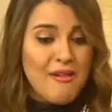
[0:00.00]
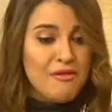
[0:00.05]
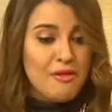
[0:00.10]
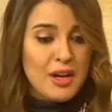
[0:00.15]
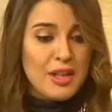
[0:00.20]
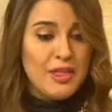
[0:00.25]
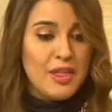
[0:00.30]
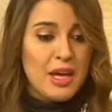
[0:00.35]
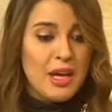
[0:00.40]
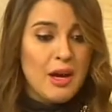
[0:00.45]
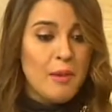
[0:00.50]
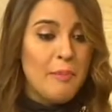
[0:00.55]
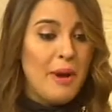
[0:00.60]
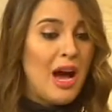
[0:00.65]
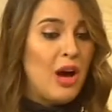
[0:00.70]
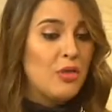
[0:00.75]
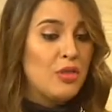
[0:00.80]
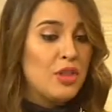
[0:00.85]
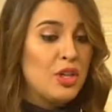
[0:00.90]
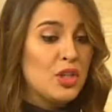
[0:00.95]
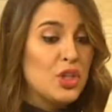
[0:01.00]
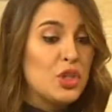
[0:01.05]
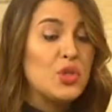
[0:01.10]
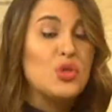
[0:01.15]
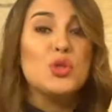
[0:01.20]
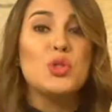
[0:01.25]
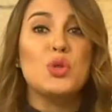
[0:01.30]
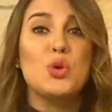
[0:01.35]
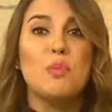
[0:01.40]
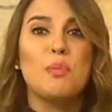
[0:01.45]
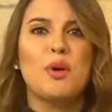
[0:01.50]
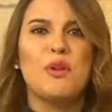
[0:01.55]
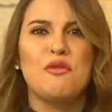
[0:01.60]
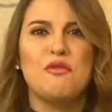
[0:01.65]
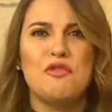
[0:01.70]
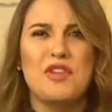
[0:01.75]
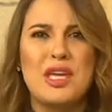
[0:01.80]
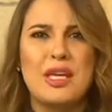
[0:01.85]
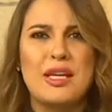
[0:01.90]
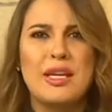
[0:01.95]
everything about this
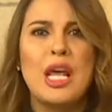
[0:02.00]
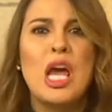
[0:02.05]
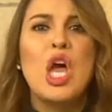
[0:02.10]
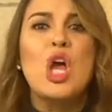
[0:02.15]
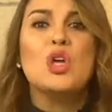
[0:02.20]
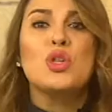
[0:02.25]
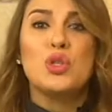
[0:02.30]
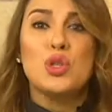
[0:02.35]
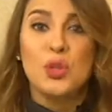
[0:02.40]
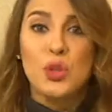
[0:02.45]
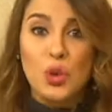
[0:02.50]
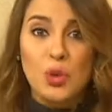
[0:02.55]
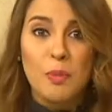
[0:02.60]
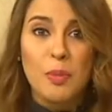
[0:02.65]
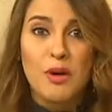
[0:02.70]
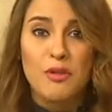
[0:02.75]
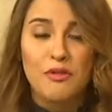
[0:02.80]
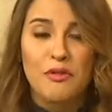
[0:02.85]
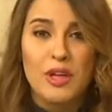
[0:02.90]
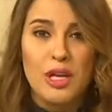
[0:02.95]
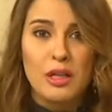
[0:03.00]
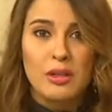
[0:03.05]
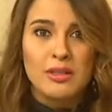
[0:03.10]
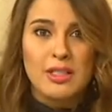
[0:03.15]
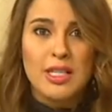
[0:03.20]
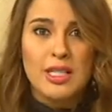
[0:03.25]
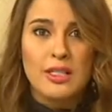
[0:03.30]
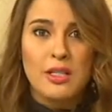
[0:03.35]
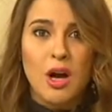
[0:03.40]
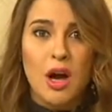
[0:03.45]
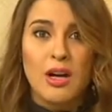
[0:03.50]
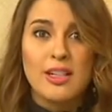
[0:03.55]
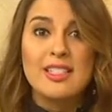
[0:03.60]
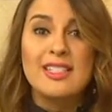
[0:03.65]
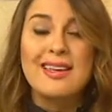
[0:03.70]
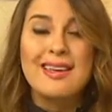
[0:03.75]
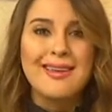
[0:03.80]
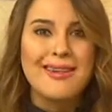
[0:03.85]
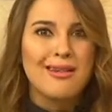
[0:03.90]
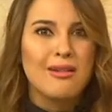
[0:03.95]
Superfeed Superfeel Detox
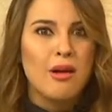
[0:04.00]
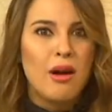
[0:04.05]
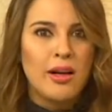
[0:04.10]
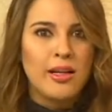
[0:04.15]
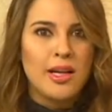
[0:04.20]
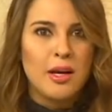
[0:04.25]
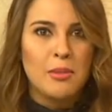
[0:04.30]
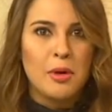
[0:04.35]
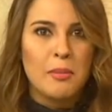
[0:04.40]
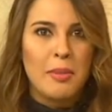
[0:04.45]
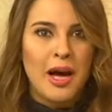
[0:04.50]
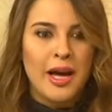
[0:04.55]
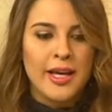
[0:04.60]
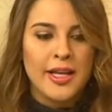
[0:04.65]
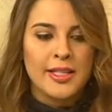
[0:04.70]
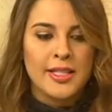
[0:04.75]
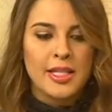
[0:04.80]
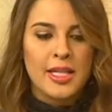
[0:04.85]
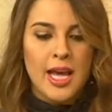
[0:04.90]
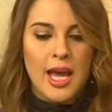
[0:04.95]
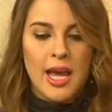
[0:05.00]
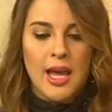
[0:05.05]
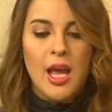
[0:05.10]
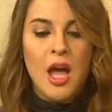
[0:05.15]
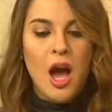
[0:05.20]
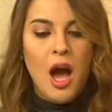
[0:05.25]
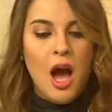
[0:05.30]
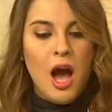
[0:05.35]
here on Kababayan Today.